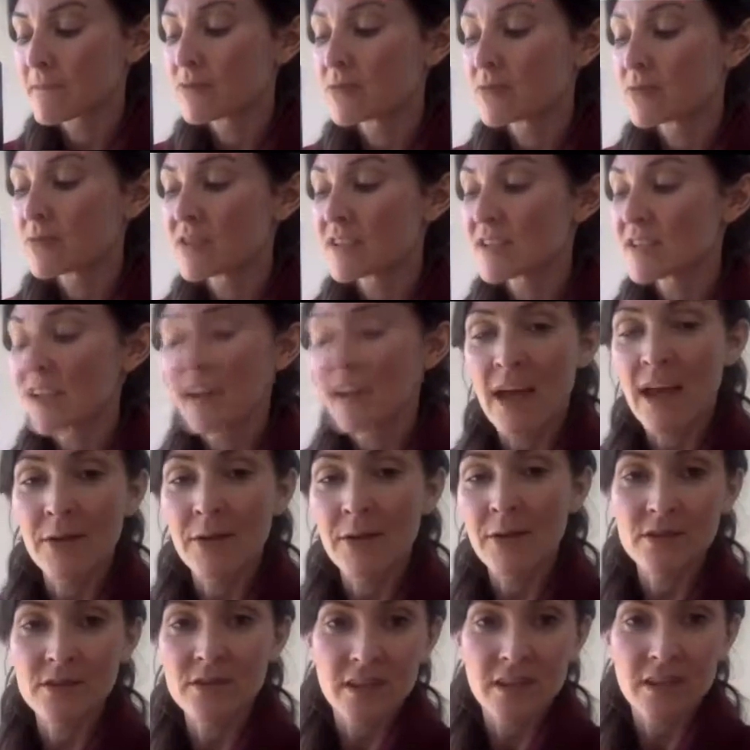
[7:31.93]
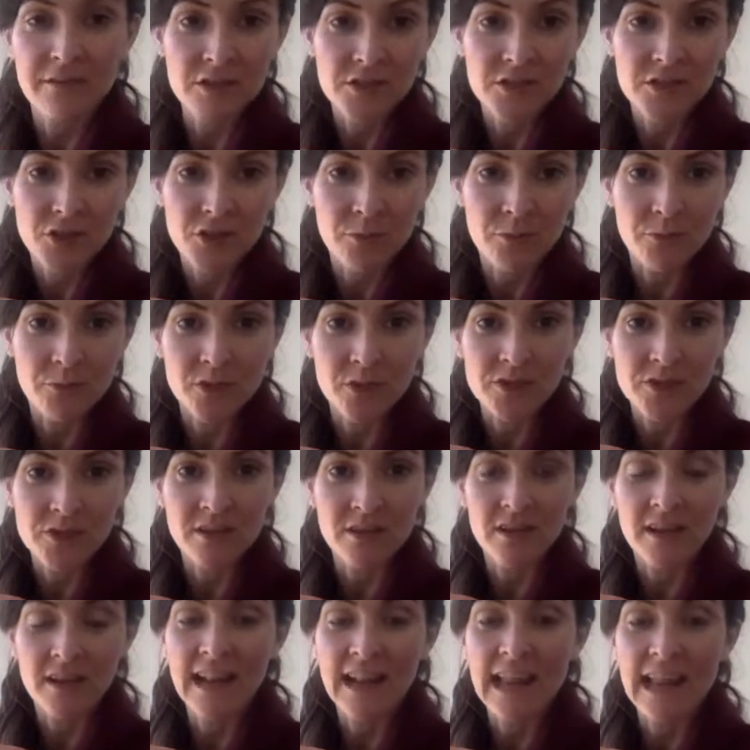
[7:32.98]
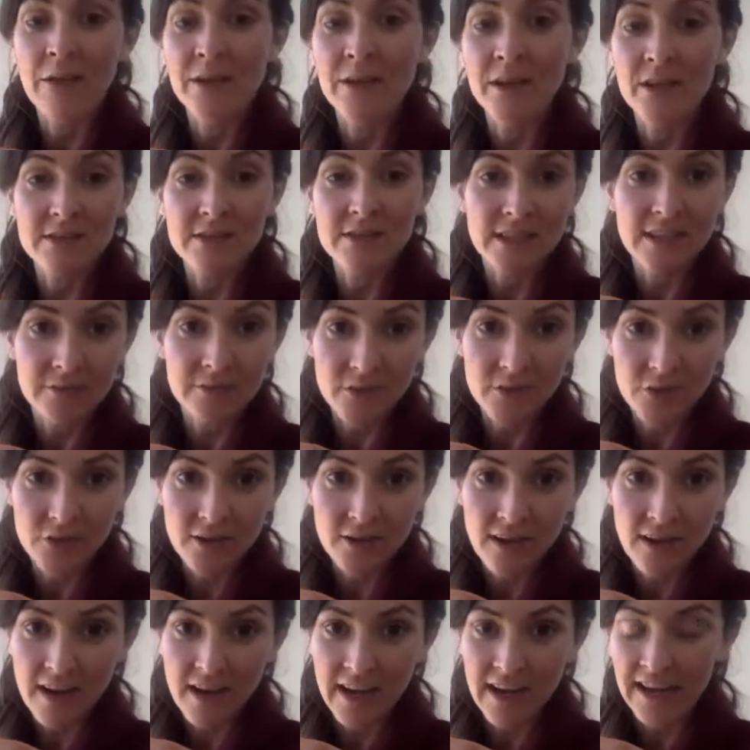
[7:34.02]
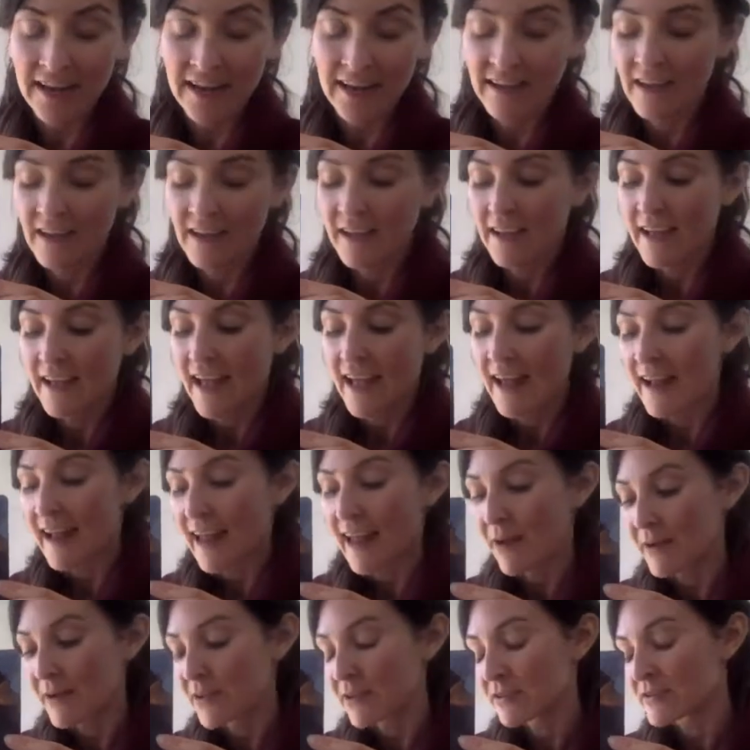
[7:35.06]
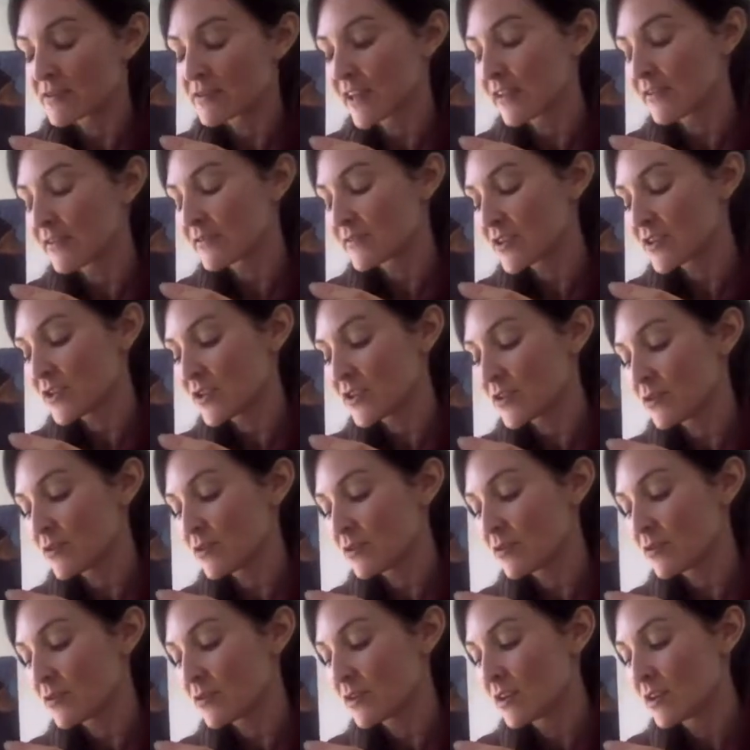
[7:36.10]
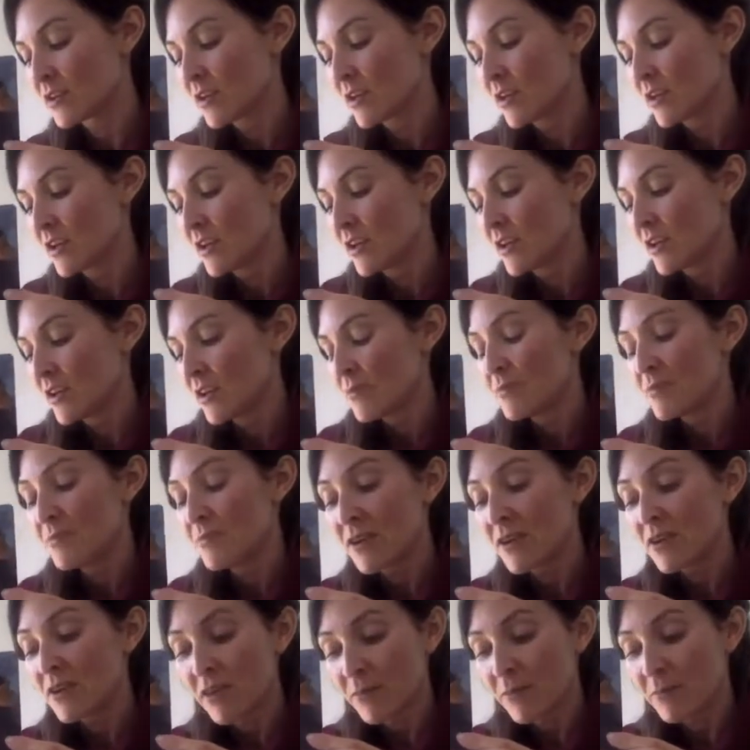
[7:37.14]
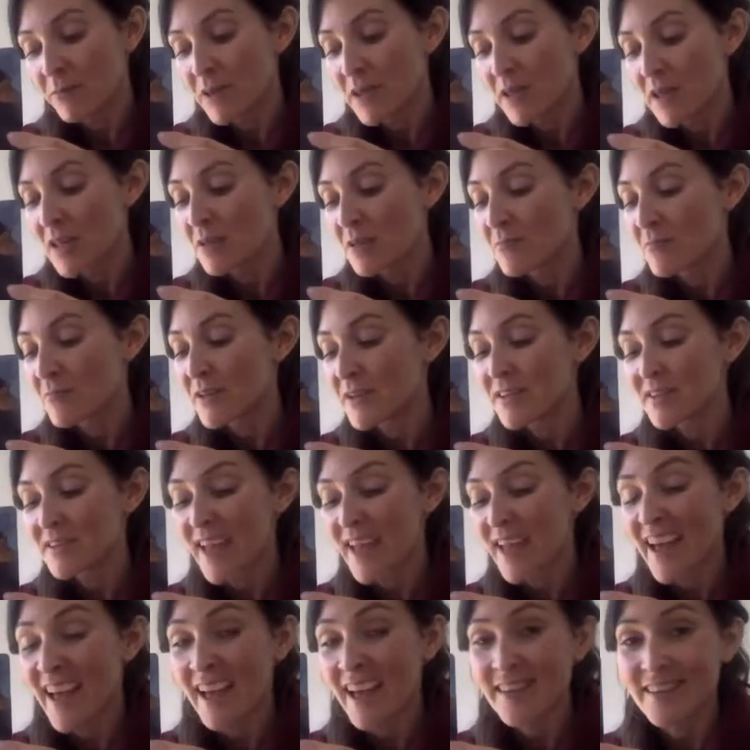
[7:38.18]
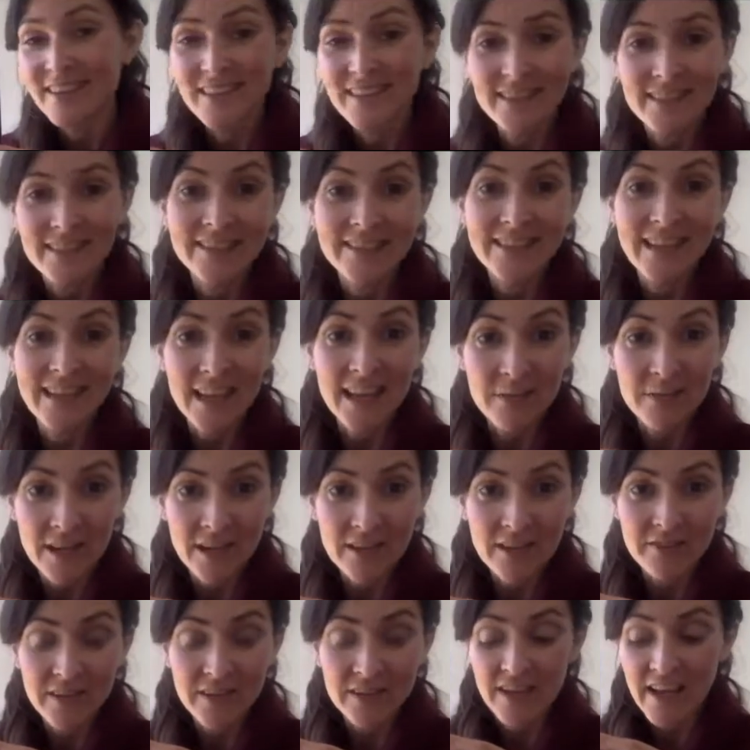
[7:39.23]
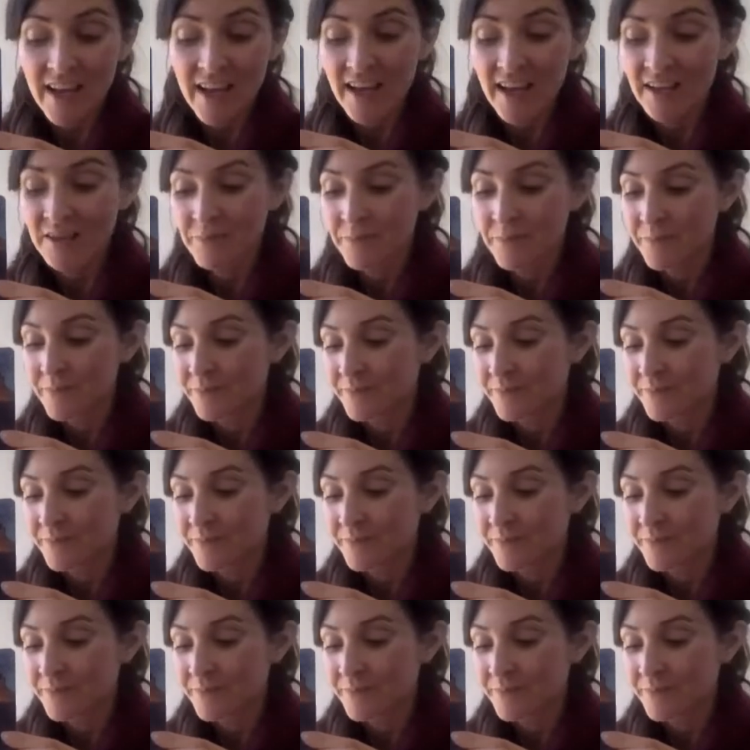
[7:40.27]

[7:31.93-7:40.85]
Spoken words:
Or just allowing yourself into your emotion, allowing yourself to cry, allowing yourself to be grumpy, be sad, stay in bed for the day.